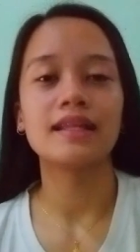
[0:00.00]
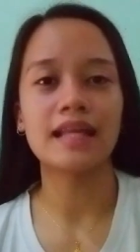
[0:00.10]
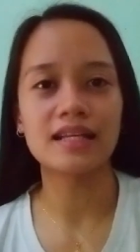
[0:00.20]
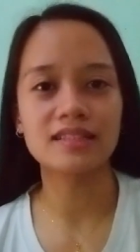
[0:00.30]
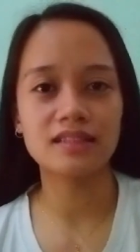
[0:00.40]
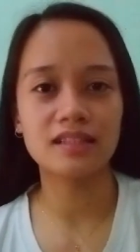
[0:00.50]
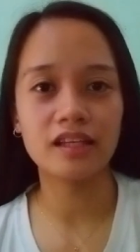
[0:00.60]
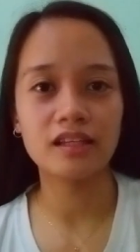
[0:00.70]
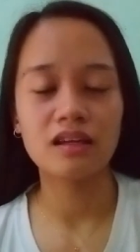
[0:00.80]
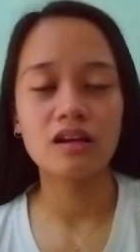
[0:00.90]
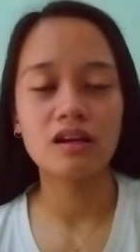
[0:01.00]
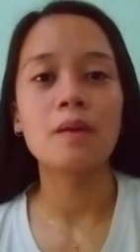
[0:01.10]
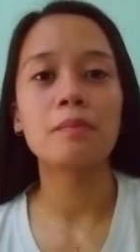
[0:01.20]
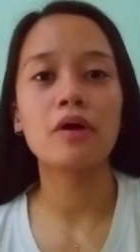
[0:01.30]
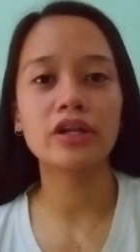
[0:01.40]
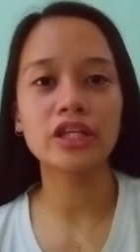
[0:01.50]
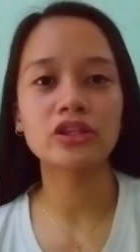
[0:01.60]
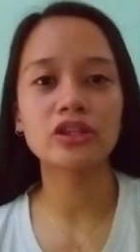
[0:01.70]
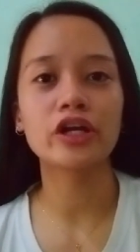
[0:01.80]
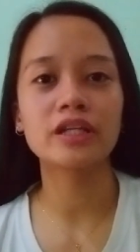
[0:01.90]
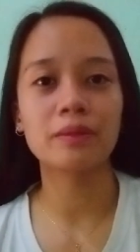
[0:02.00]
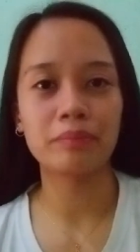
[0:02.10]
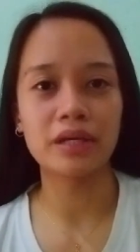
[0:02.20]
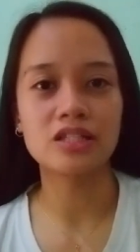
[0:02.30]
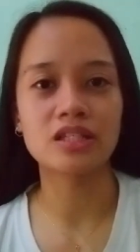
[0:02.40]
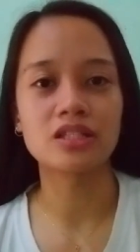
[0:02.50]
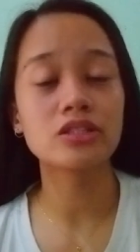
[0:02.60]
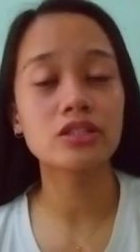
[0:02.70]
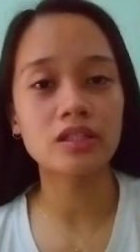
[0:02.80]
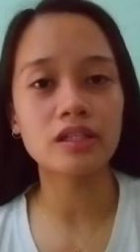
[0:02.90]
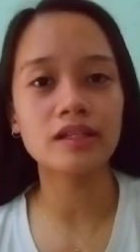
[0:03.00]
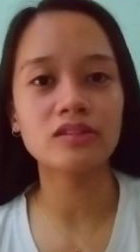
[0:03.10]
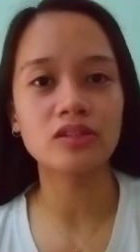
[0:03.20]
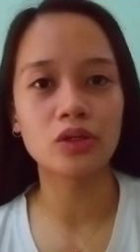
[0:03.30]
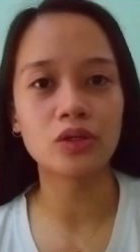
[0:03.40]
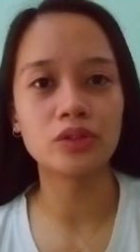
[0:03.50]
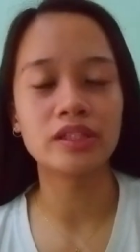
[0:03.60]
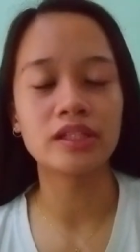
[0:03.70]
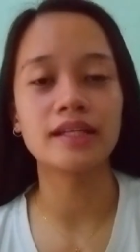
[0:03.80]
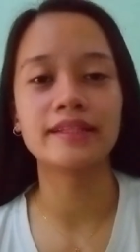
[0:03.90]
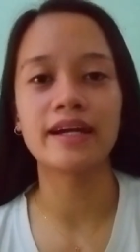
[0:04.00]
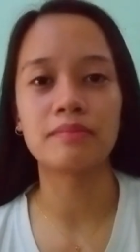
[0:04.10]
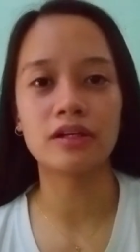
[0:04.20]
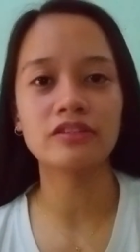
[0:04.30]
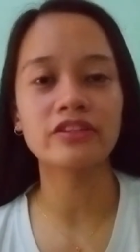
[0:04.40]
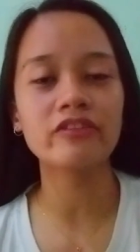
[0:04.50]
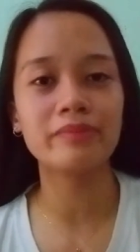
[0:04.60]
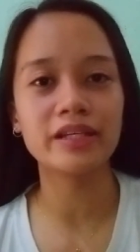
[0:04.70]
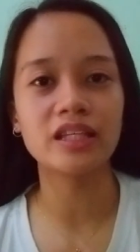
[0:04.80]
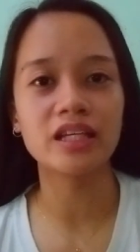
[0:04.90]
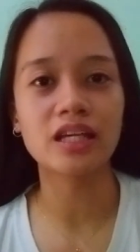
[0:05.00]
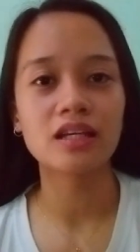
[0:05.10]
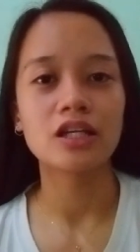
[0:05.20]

Lastly, monitor the patient's uterine tone and the amount of bleeding